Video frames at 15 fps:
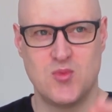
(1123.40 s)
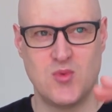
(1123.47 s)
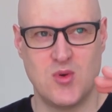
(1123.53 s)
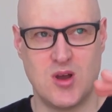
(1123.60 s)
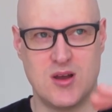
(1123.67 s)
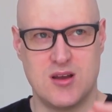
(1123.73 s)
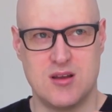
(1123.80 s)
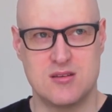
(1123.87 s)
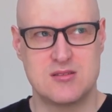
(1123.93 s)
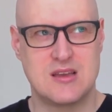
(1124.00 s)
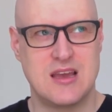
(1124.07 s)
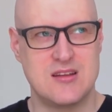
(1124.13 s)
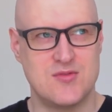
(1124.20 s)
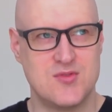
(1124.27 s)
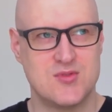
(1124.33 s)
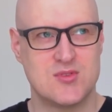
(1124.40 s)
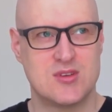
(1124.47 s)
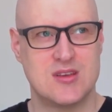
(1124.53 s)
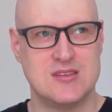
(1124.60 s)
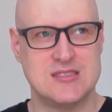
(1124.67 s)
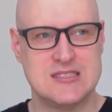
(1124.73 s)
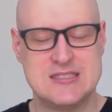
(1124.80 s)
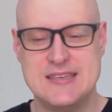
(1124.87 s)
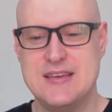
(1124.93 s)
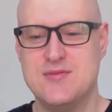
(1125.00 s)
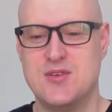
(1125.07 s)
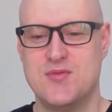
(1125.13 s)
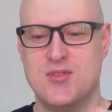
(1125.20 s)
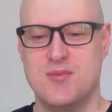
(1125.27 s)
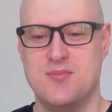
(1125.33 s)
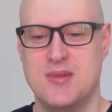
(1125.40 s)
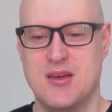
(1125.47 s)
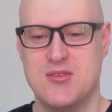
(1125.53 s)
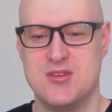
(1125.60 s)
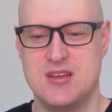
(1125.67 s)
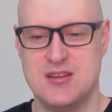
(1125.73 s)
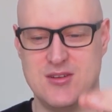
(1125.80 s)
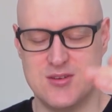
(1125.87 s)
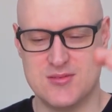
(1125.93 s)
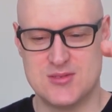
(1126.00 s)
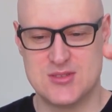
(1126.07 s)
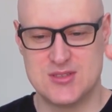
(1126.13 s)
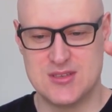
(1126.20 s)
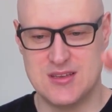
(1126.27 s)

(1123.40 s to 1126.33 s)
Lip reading: kind of conceive of the melody notes